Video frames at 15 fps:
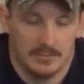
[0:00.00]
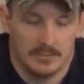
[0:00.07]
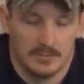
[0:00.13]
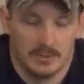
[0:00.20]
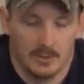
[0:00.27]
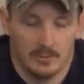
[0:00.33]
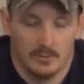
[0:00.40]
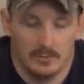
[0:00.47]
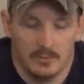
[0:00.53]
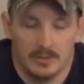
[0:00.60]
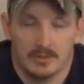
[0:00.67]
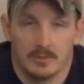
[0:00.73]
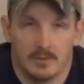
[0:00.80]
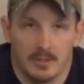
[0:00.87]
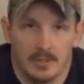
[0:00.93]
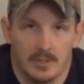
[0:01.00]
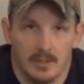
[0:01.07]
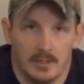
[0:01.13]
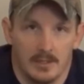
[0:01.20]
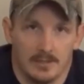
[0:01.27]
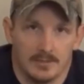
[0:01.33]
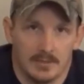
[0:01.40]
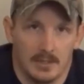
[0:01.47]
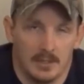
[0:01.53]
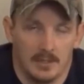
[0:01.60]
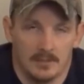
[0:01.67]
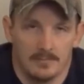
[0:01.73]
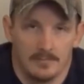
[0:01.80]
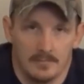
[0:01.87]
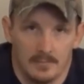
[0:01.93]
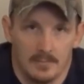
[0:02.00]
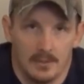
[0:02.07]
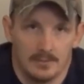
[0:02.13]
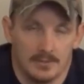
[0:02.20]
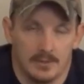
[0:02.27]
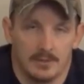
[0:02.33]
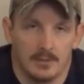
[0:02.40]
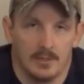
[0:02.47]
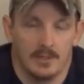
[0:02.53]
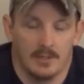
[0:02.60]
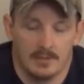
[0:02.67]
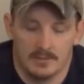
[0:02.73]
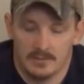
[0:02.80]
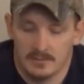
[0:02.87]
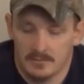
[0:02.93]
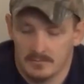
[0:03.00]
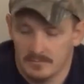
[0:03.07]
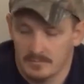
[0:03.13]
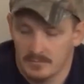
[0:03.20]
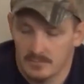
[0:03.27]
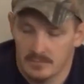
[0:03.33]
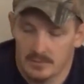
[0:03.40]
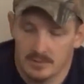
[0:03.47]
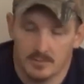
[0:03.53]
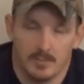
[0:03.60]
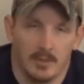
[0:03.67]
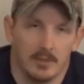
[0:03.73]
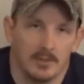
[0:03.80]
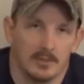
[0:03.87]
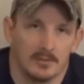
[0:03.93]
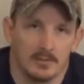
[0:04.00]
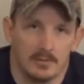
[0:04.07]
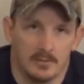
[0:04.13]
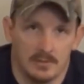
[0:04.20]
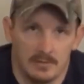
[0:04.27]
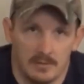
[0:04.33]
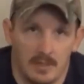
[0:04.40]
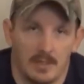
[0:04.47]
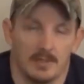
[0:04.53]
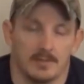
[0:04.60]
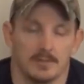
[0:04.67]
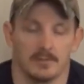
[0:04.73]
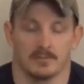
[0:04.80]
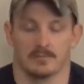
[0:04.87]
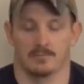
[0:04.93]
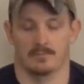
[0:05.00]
So let's go ahead and get outside. I'll show you guys this product in action.